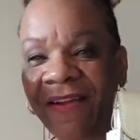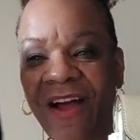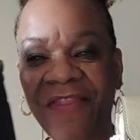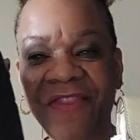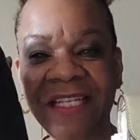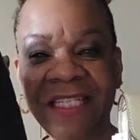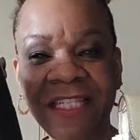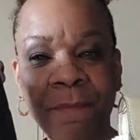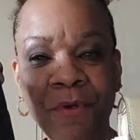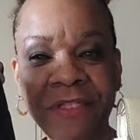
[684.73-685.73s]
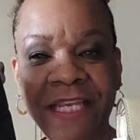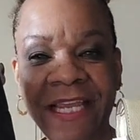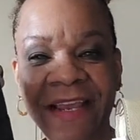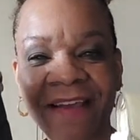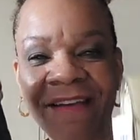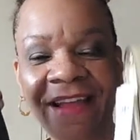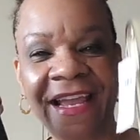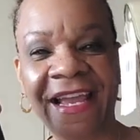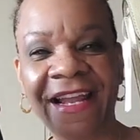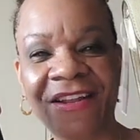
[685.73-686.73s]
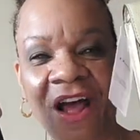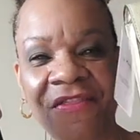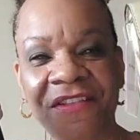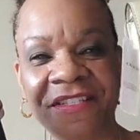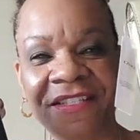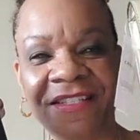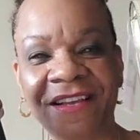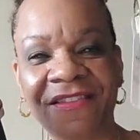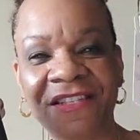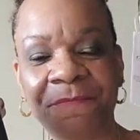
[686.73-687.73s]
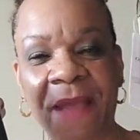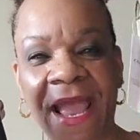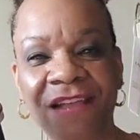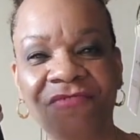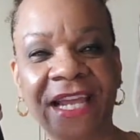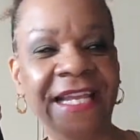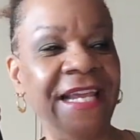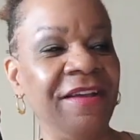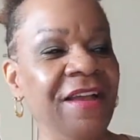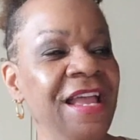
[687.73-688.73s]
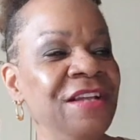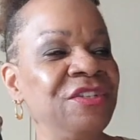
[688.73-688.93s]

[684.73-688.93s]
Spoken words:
got these slippers here and got this bag right here.